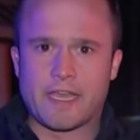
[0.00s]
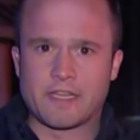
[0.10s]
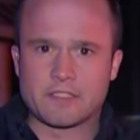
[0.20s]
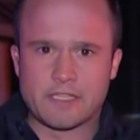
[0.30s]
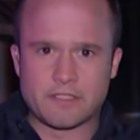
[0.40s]

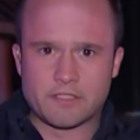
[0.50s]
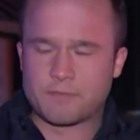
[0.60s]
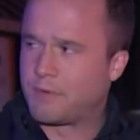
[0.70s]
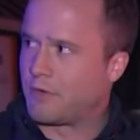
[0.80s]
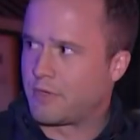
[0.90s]
Actually, I just
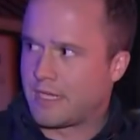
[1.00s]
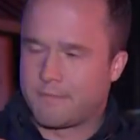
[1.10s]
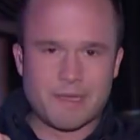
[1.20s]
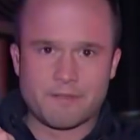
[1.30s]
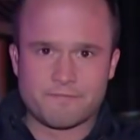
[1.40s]
spoke
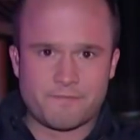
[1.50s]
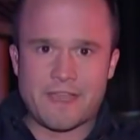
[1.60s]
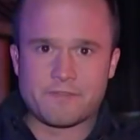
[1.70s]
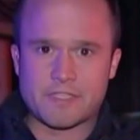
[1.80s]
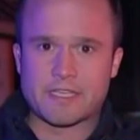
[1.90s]
about
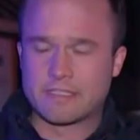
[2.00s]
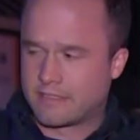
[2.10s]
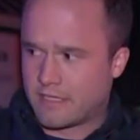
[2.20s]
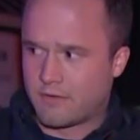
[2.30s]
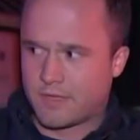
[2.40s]
five
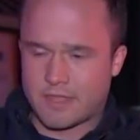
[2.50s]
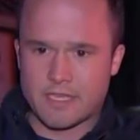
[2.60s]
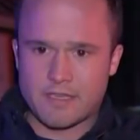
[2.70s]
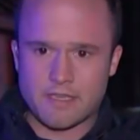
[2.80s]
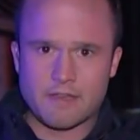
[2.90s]
seconds ago with
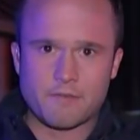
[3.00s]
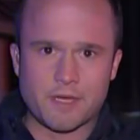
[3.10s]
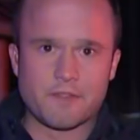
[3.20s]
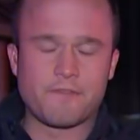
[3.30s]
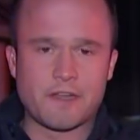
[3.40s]
the uh,
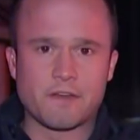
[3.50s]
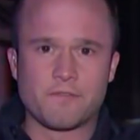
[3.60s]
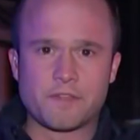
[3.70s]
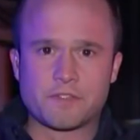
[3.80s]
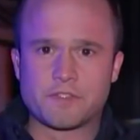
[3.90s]
one of the fire
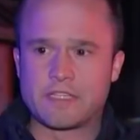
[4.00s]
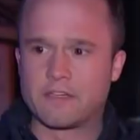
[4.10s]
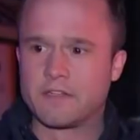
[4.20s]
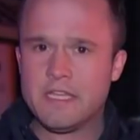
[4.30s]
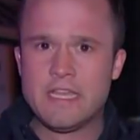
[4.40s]
officials
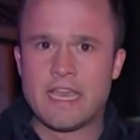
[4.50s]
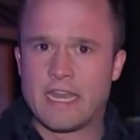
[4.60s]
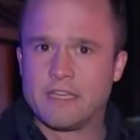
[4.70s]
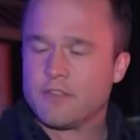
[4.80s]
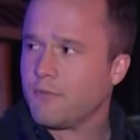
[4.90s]
here,
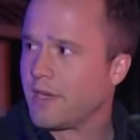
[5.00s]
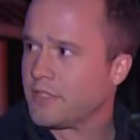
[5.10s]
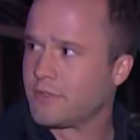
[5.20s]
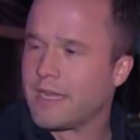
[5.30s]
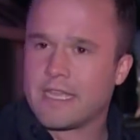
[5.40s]
and I do
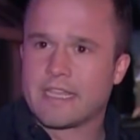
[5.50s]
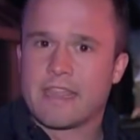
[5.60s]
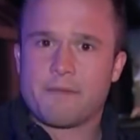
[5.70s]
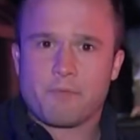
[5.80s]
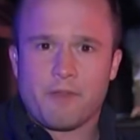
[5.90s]
want to try and get
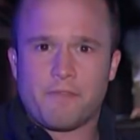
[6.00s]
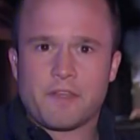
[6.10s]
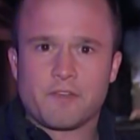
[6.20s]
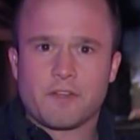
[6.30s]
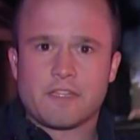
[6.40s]
that
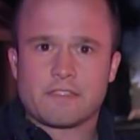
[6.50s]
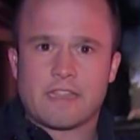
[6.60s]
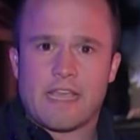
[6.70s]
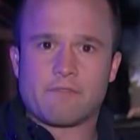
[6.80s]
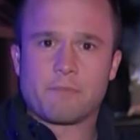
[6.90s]
briefing during
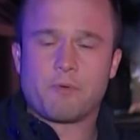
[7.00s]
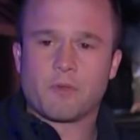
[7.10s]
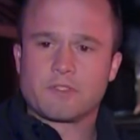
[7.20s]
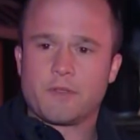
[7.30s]
this live report.